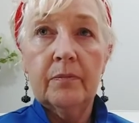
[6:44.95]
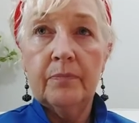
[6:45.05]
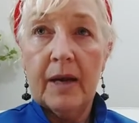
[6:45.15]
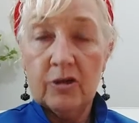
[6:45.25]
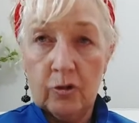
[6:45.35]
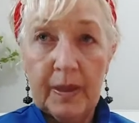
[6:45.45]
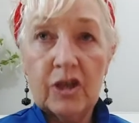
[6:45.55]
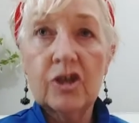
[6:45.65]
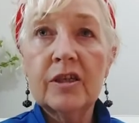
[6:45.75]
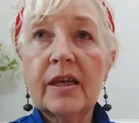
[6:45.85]
I show
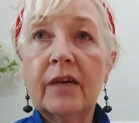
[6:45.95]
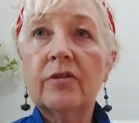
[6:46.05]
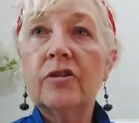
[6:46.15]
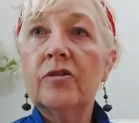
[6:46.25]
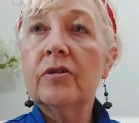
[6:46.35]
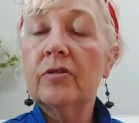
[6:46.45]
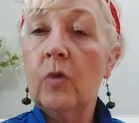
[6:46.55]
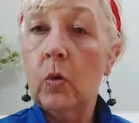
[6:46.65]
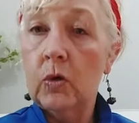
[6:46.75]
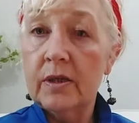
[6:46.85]
patients how to do their
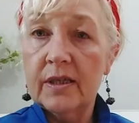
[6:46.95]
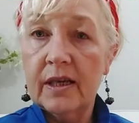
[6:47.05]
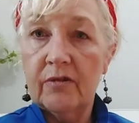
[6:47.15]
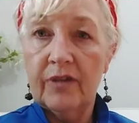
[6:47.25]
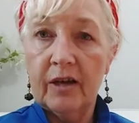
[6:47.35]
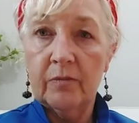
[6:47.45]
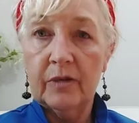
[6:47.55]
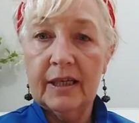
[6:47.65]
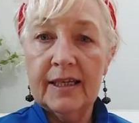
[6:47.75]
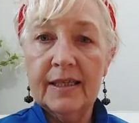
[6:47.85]
own self-help
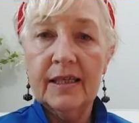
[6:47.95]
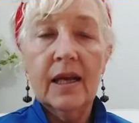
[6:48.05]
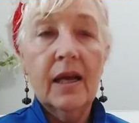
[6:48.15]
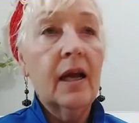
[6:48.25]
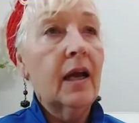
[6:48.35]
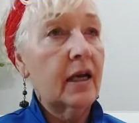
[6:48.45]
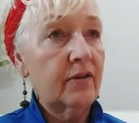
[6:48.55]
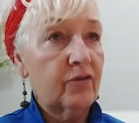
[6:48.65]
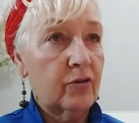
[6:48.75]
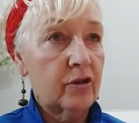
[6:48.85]
release. And
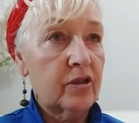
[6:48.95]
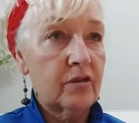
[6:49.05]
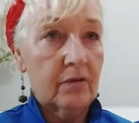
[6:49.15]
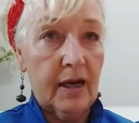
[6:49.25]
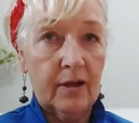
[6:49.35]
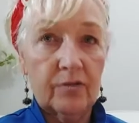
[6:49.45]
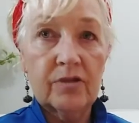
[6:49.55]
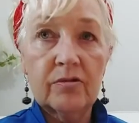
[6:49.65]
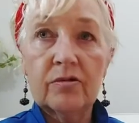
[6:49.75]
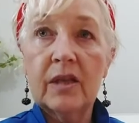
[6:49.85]
of course, I
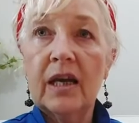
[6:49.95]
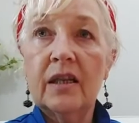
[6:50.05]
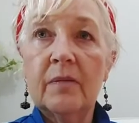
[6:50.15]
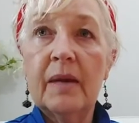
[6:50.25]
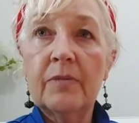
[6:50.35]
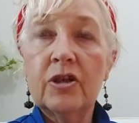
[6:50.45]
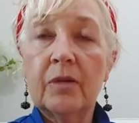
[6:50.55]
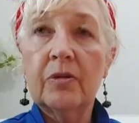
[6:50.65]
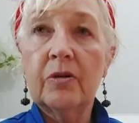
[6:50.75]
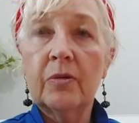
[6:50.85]
also do that in the
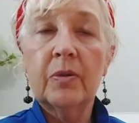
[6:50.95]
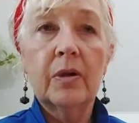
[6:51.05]
membership group.